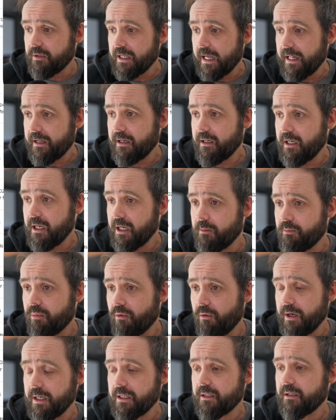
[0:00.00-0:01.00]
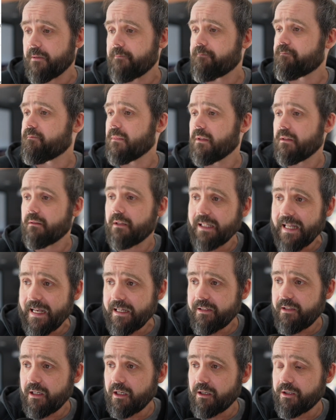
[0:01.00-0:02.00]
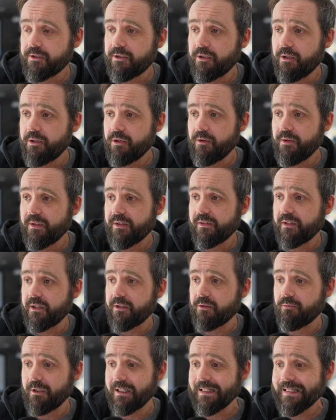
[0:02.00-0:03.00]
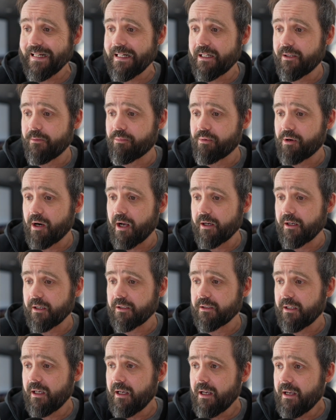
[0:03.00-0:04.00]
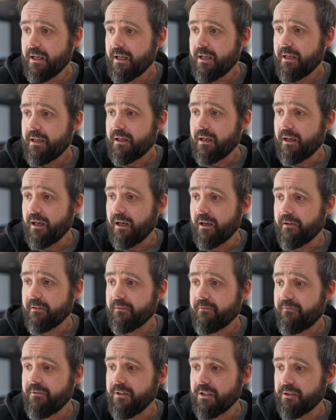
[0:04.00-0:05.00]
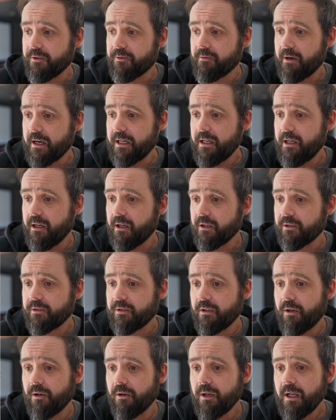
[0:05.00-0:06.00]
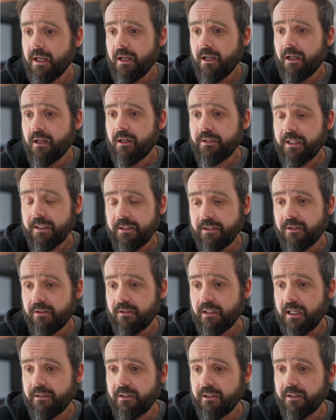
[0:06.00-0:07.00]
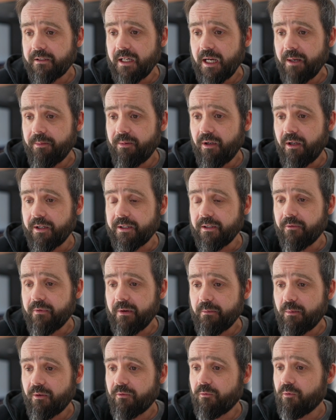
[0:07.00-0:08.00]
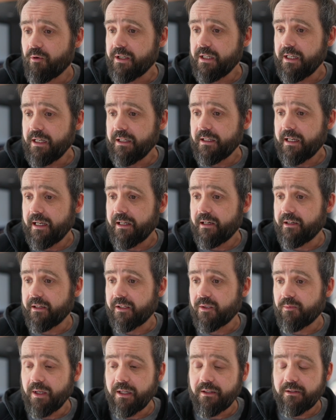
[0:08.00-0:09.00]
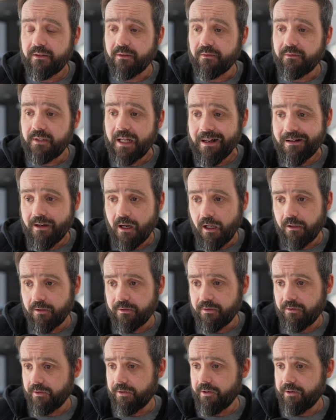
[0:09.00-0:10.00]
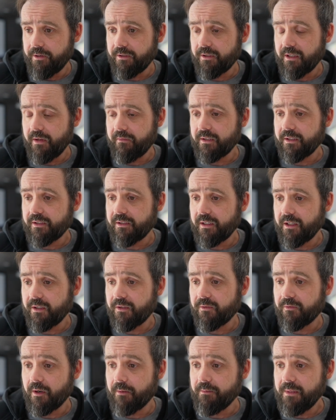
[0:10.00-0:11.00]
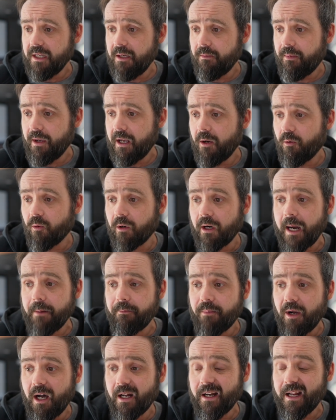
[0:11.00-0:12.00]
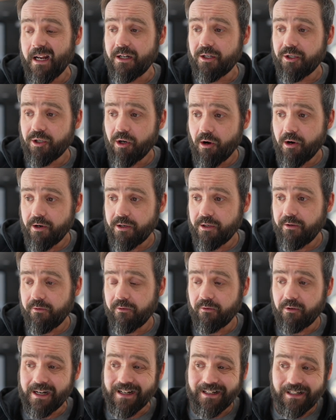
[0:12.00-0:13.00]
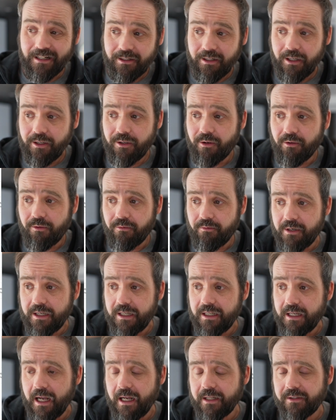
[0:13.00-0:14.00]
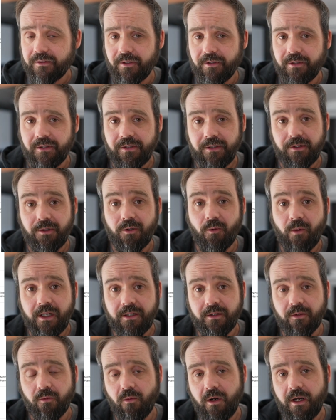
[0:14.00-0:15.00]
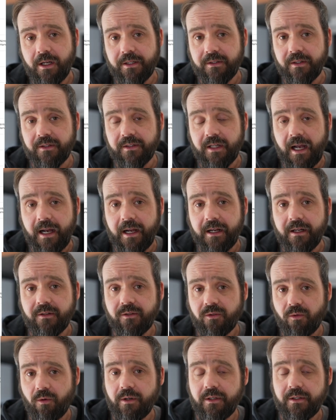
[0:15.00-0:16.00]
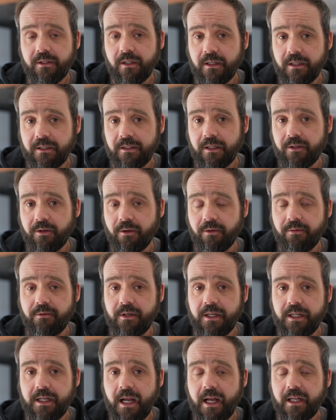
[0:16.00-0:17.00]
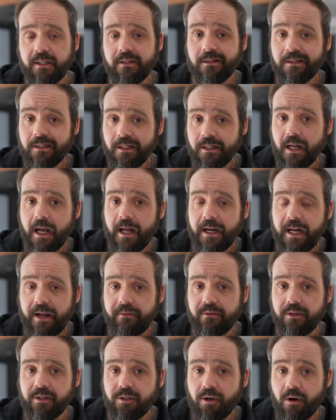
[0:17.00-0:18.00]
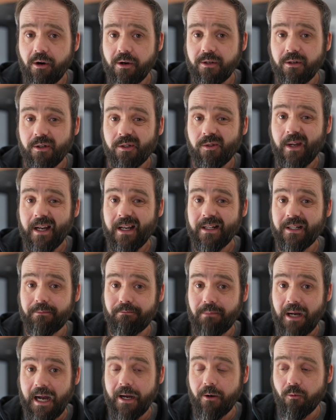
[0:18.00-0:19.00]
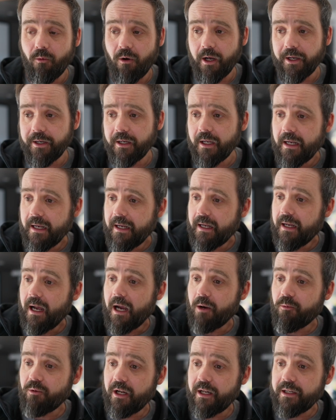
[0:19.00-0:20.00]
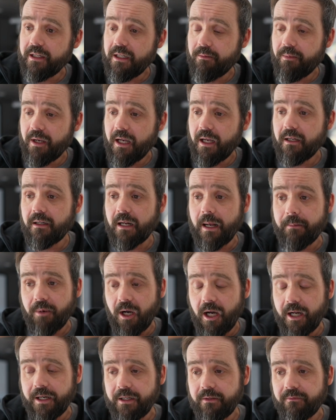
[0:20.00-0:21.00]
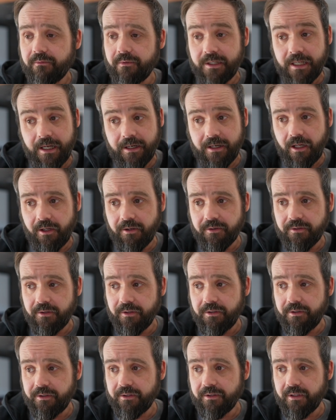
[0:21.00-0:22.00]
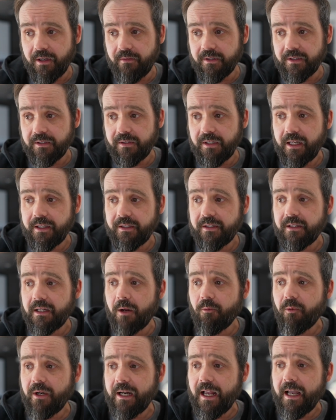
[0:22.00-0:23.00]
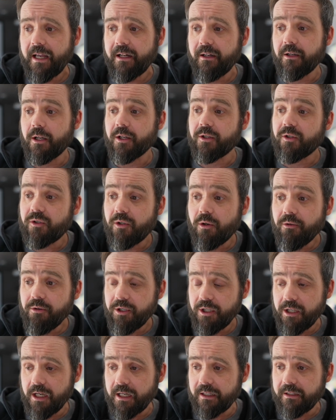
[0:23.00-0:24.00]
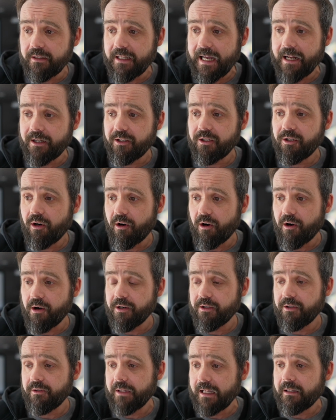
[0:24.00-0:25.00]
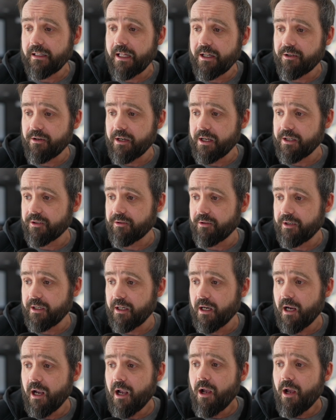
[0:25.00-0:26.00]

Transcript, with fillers: that at any point. The last thing I'll show you is this related product uh, field right here. So I'll take this as an example. On November 14th, I had an expense of $10.37 from eBay where I bought a charger for a Nintendo 3DS. So the situation was as I sourced a Nintendo 3DS, it did not have the charger, so I had to buy one. I went on eBay and I bought it for $10.37 and I went ahead and associated that charge, that ledger entry